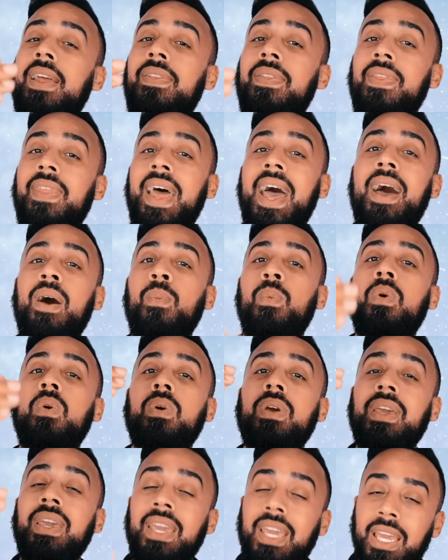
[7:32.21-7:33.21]
and that
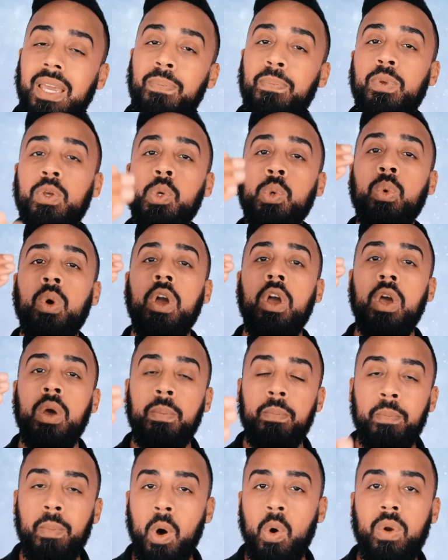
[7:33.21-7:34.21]
will keep you
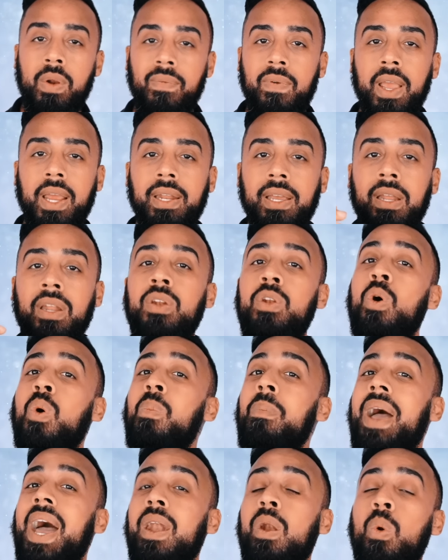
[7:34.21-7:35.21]
motivated no
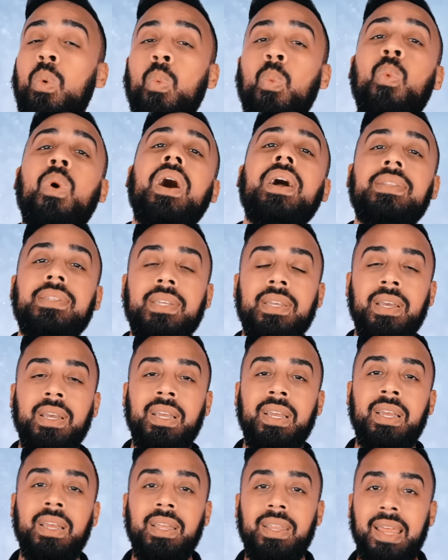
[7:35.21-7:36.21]
matter what
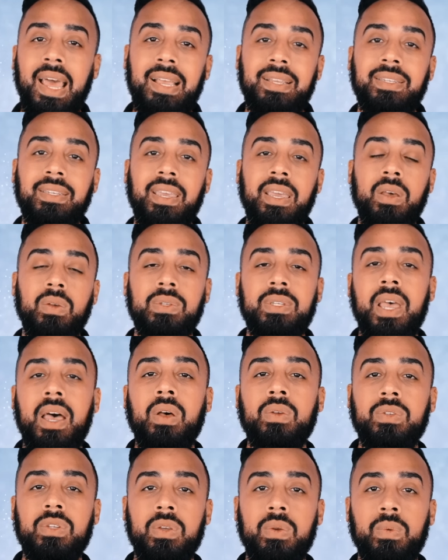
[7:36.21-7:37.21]
that scale
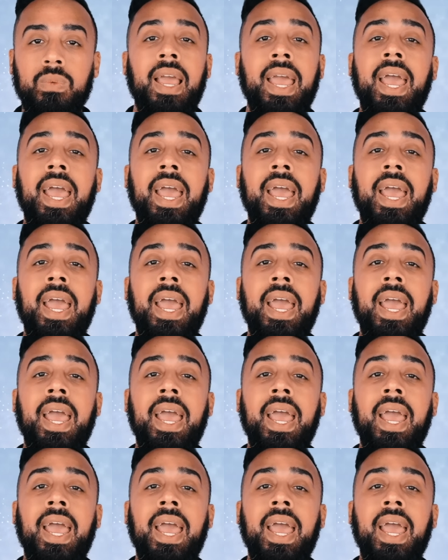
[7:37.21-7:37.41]
tells you.